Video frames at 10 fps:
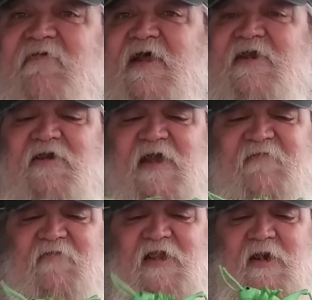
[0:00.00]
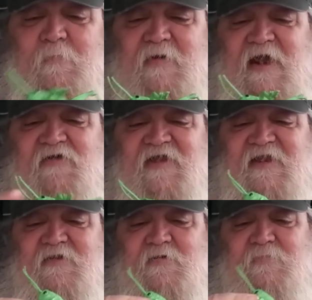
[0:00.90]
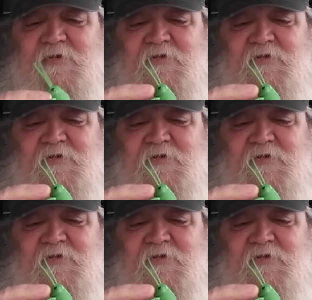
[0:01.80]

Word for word: around here have a lot of brown in them.